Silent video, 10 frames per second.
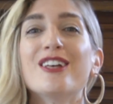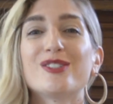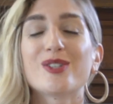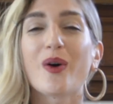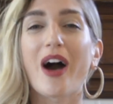
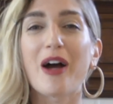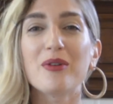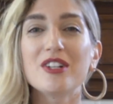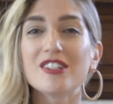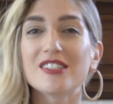So I
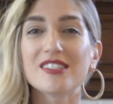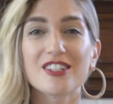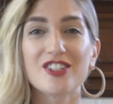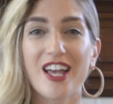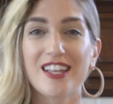would just
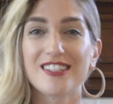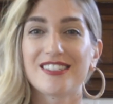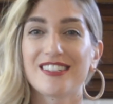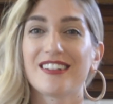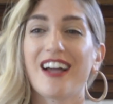
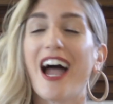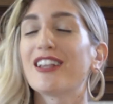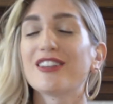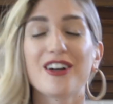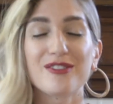suggest,
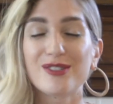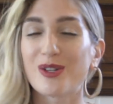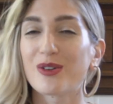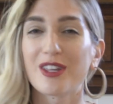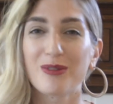I love
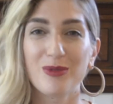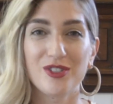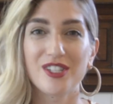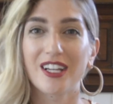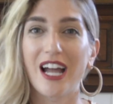soaking
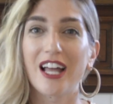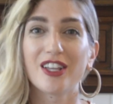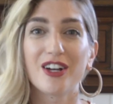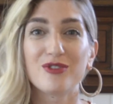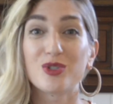music. I
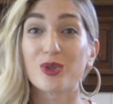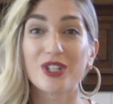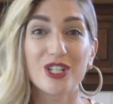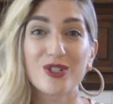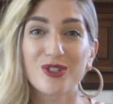love
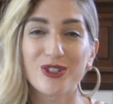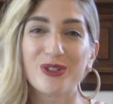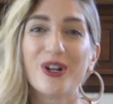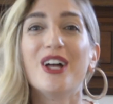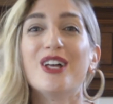Julie
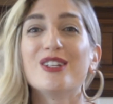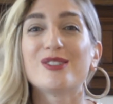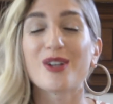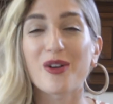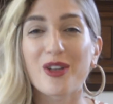True
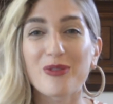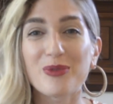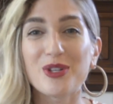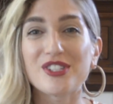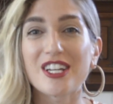soaking
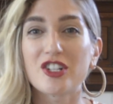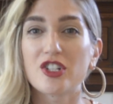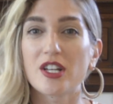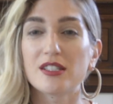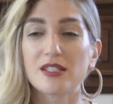music,
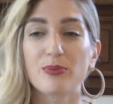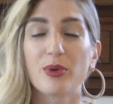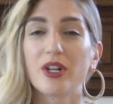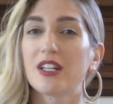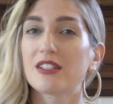just
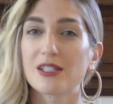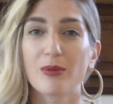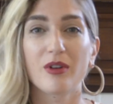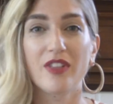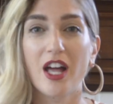putting
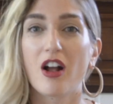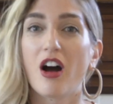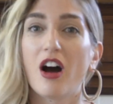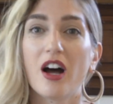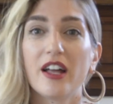some of that
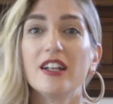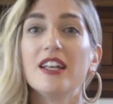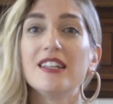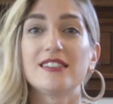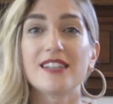on,
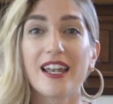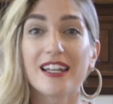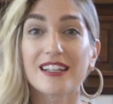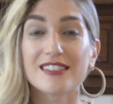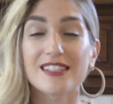
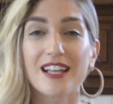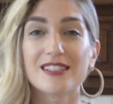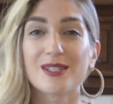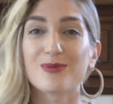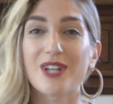setting
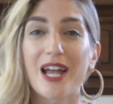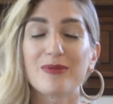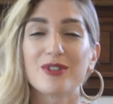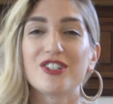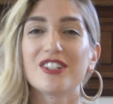aside some
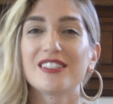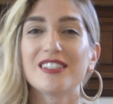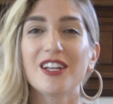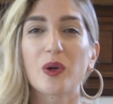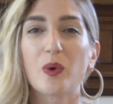time to just
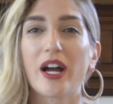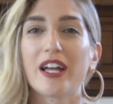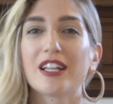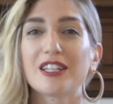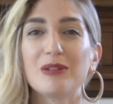sit
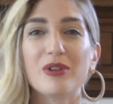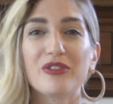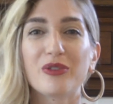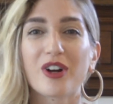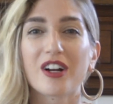quietly
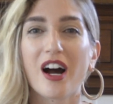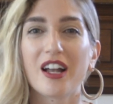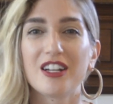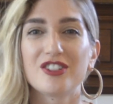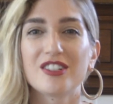before
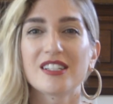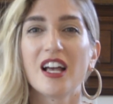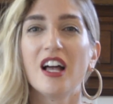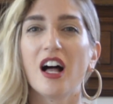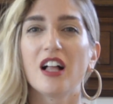God and just
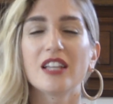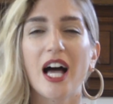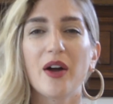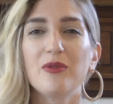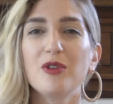
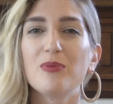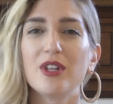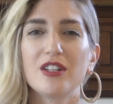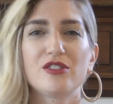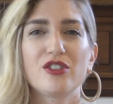allow him to
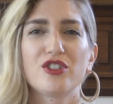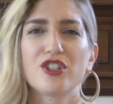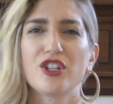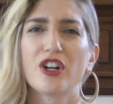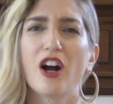minister
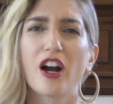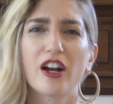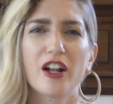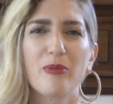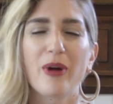to your
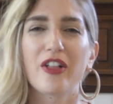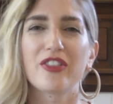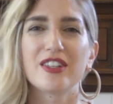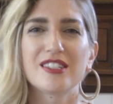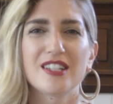heart
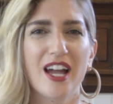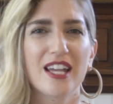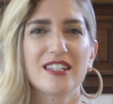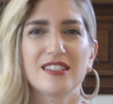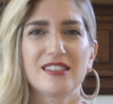about this
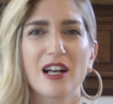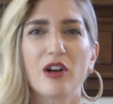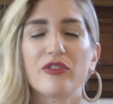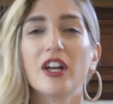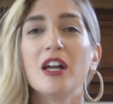dying to
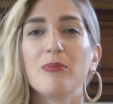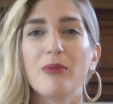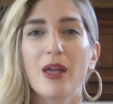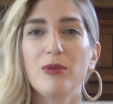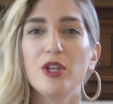self.
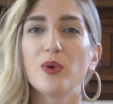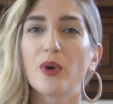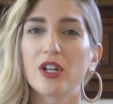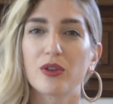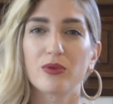Maybe you
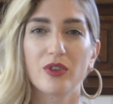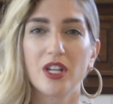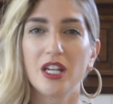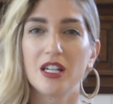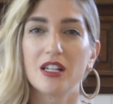want to
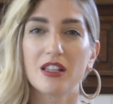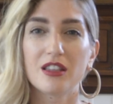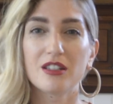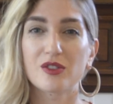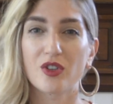read
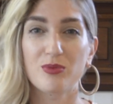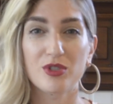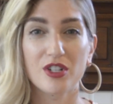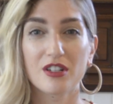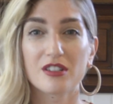the
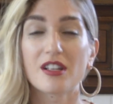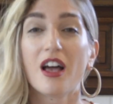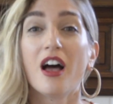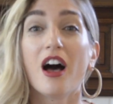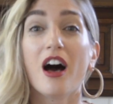scriptures
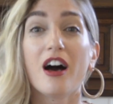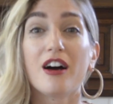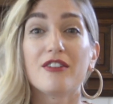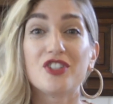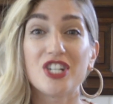
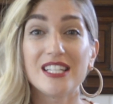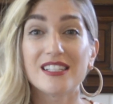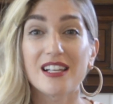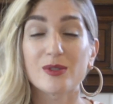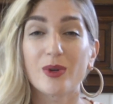of
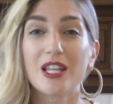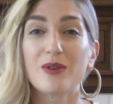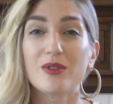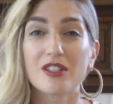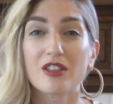Jesus when
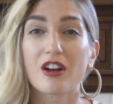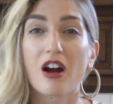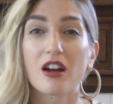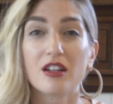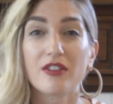he was in the
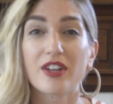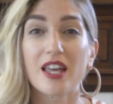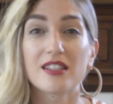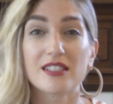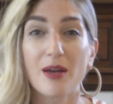Garden of
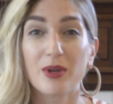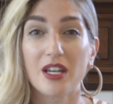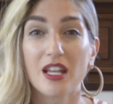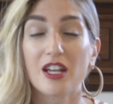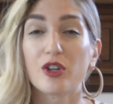
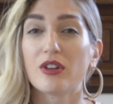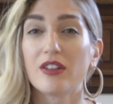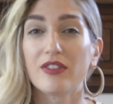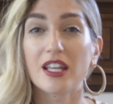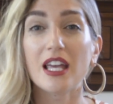Gethsemane
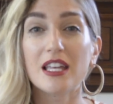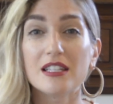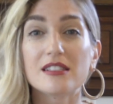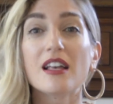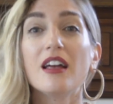grieving
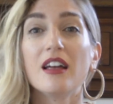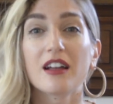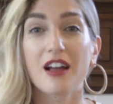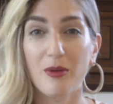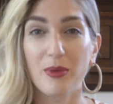his
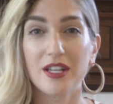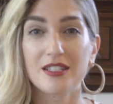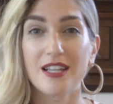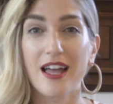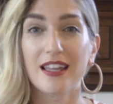
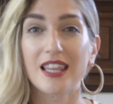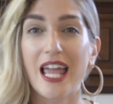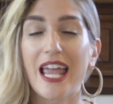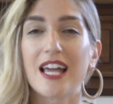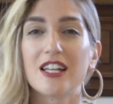coming death,
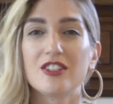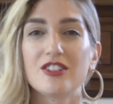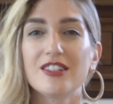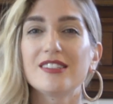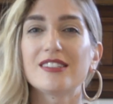and
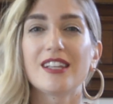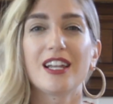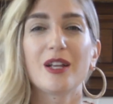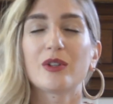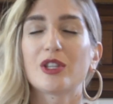just
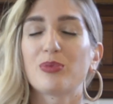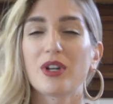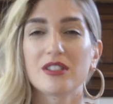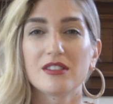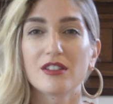sitting with the
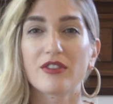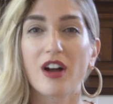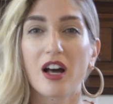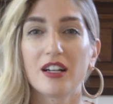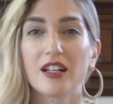presence of
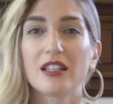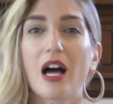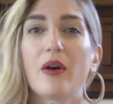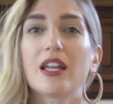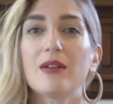God and
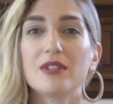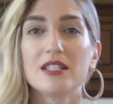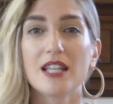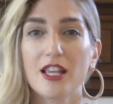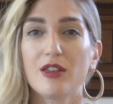allowing him to
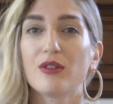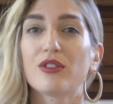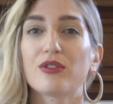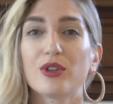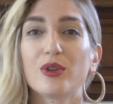take you
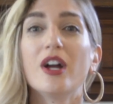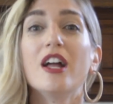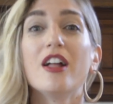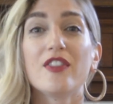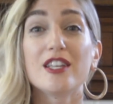through
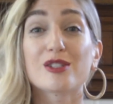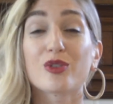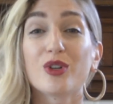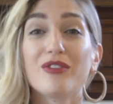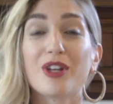this
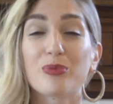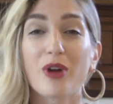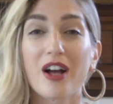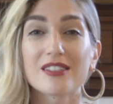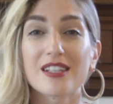grieving
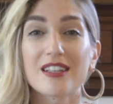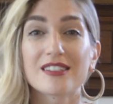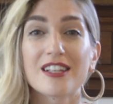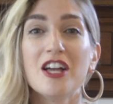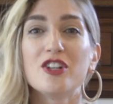
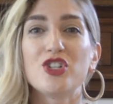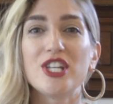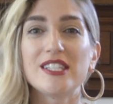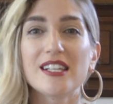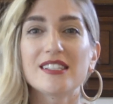process.
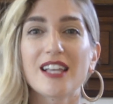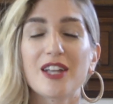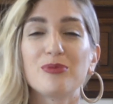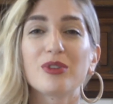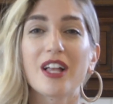Jesus
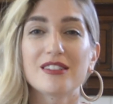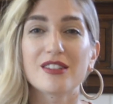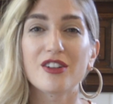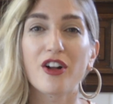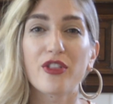said,
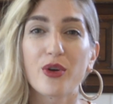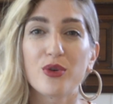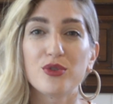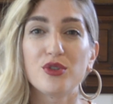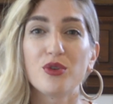"Blessed are
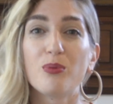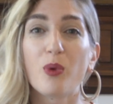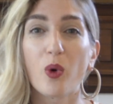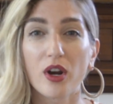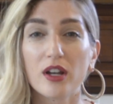those who
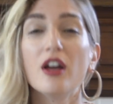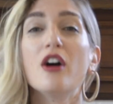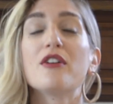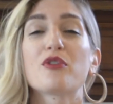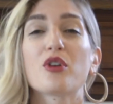mourn,
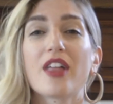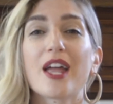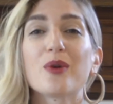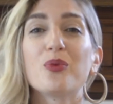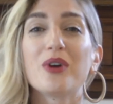for
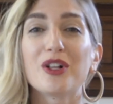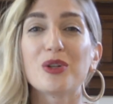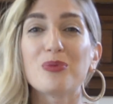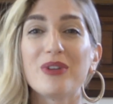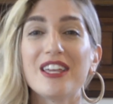they
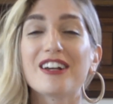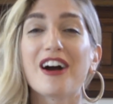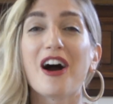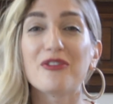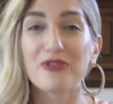will be
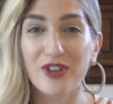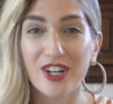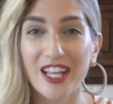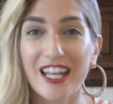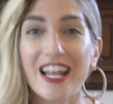
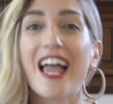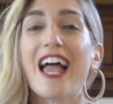comforted."